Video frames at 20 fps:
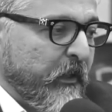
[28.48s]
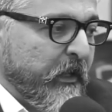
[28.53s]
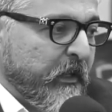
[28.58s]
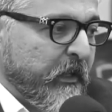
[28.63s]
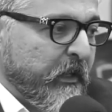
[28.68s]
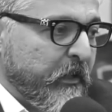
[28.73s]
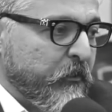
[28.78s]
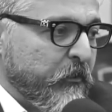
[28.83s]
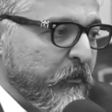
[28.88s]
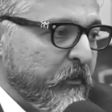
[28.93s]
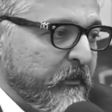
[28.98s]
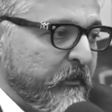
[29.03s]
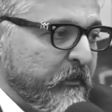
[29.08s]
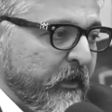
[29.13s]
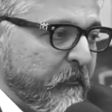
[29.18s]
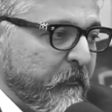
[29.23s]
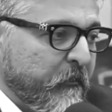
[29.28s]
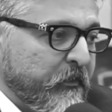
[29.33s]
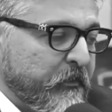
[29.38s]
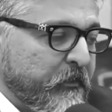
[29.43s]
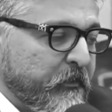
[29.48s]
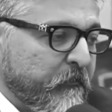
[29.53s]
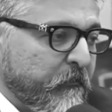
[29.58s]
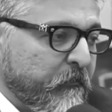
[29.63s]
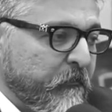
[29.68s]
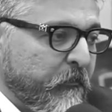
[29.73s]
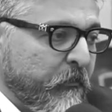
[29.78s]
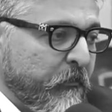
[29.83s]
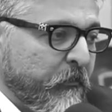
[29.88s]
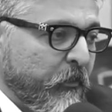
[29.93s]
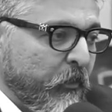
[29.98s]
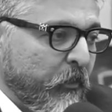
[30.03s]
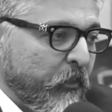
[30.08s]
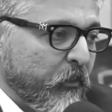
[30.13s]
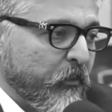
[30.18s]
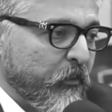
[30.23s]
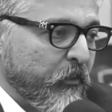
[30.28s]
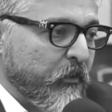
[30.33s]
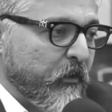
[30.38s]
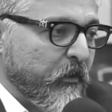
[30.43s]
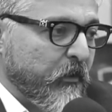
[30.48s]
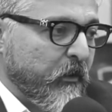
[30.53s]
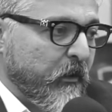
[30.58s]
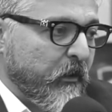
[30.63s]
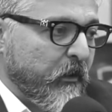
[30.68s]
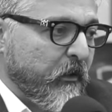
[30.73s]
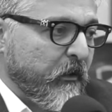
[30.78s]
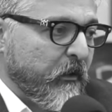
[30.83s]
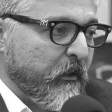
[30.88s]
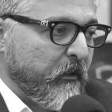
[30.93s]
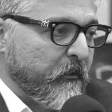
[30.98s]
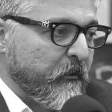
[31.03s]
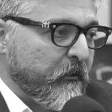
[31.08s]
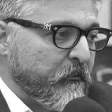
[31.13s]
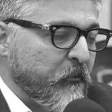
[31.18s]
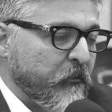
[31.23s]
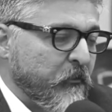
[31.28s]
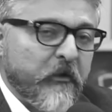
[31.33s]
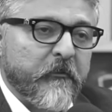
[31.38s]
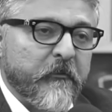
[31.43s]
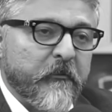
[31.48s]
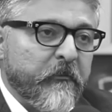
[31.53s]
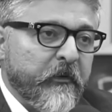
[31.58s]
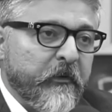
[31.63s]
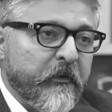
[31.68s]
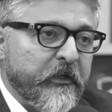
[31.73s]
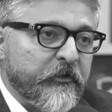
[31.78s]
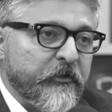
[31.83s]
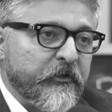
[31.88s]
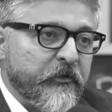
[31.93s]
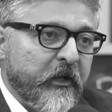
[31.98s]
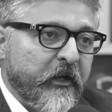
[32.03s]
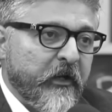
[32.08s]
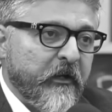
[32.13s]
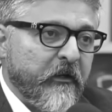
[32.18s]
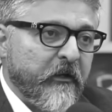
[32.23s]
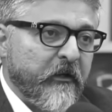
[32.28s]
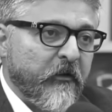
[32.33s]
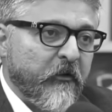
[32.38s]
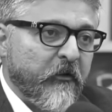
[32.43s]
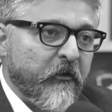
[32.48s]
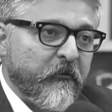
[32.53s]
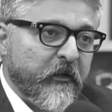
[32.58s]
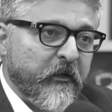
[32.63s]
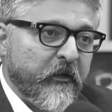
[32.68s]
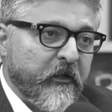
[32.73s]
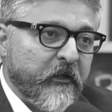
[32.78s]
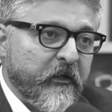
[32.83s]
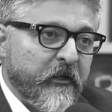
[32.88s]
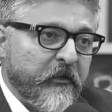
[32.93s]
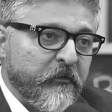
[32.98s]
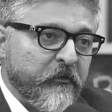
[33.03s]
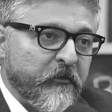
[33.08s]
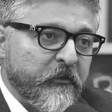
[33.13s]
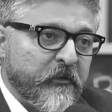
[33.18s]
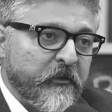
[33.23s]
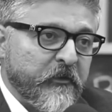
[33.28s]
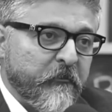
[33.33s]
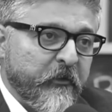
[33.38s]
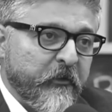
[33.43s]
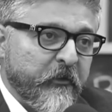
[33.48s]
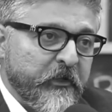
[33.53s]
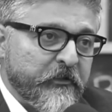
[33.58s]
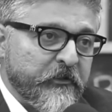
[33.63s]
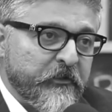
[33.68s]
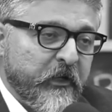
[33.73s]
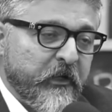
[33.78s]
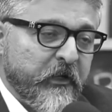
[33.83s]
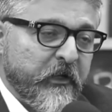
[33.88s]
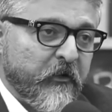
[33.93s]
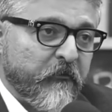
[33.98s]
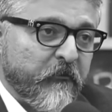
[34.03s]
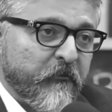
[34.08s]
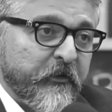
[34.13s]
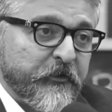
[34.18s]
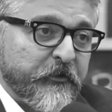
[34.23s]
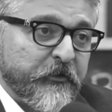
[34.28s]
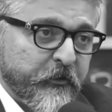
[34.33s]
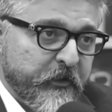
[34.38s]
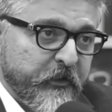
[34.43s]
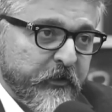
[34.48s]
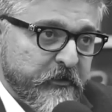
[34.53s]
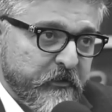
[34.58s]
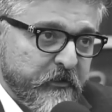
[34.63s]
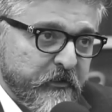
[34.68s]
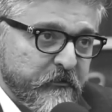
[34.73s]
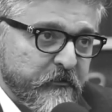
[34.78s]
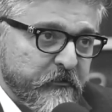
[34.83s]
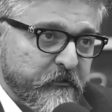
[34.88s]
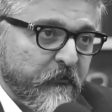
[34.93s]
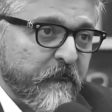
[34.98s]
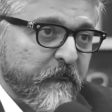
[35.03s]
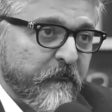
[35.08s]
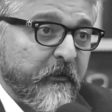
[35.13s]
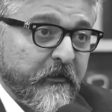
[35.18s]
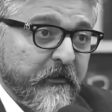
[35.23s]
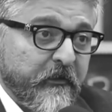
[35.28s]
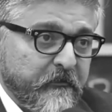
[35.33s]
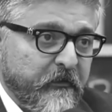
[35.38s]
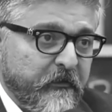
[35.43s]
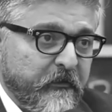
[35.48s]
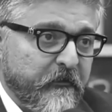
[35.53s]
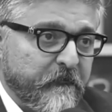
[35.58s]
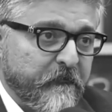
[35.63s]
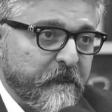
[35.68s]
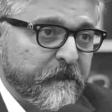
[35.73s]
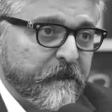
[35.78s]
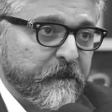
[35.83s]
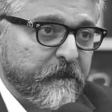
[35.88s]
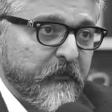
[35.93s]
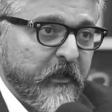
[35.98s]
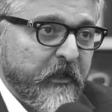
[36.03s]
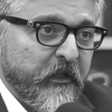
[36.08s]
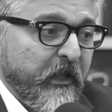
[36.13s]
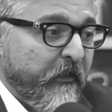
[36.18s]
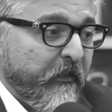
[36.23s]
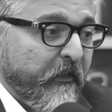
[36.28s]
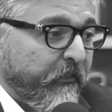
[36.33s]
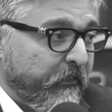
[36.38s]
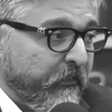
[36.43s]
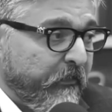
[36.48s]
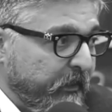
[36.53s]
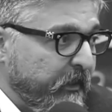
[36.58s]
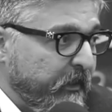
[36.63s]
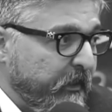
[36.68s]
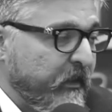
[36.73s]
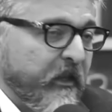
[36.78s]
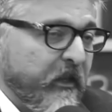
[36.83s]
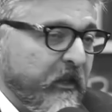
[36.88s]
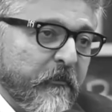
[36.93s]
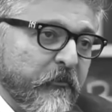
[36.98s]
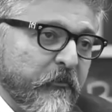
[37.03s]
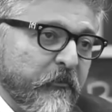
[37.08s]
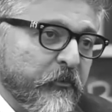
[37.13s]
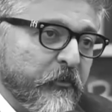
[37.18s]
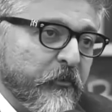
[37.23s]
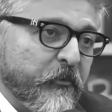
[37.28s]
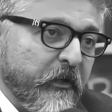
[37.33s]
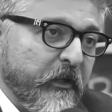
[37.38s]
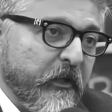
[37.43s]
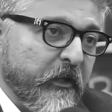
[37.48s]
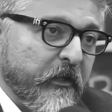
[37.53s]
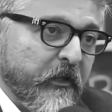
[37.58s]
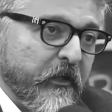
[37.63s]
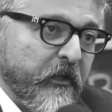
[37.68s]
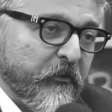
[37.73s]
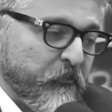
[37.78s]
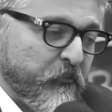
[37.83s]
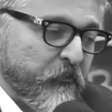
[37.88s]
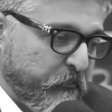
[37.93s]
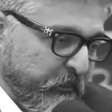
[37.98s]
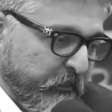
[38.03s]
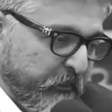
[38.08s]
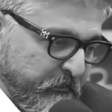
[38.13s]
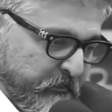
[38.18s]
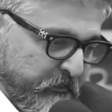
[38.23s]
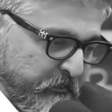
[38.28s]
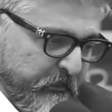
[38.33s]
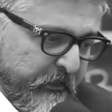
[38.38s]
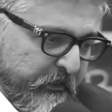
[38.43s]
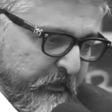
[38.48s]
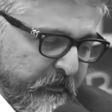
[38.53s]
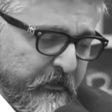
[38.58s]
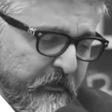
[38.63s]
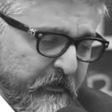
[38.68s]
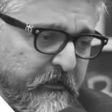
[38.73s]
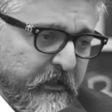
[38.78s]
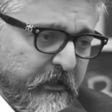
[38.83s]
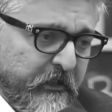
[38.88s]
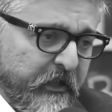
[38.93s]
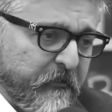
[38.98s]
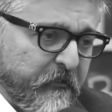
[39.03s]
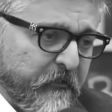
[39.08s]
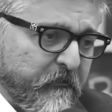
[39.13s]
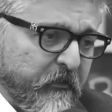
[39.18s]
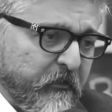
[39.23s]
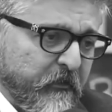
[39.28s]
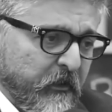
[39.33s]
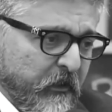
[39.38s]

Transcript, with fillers: AKU Examination Board is not a brainchild of AKU, it's a brainchild of educationists of Pakistan. They came to AKU president at that time